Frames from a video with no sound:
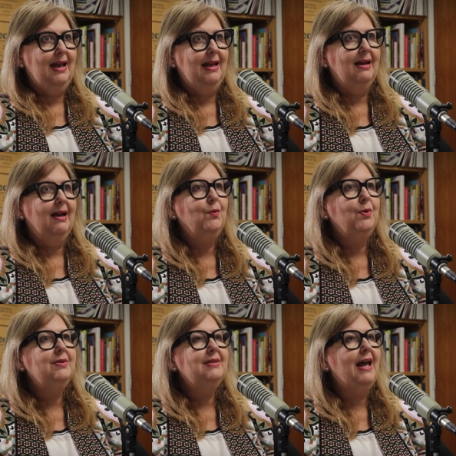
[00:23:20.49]
And I
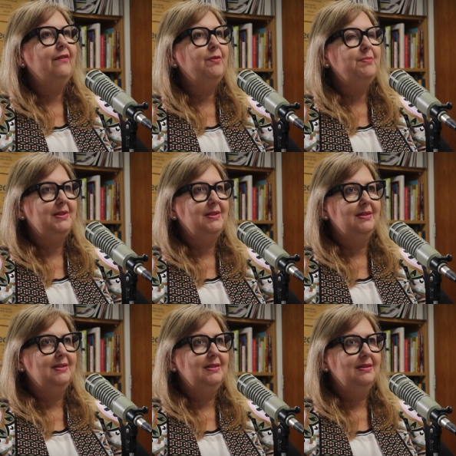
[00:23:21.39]
wouldn't have a
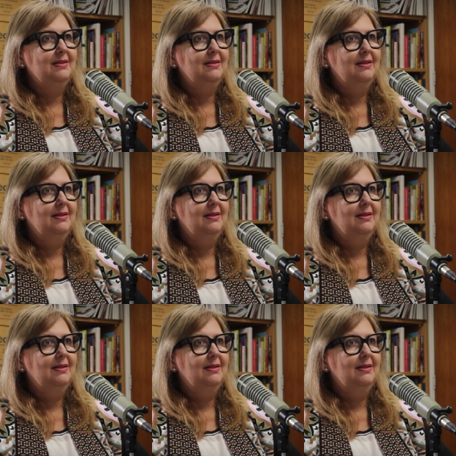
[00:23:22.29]
business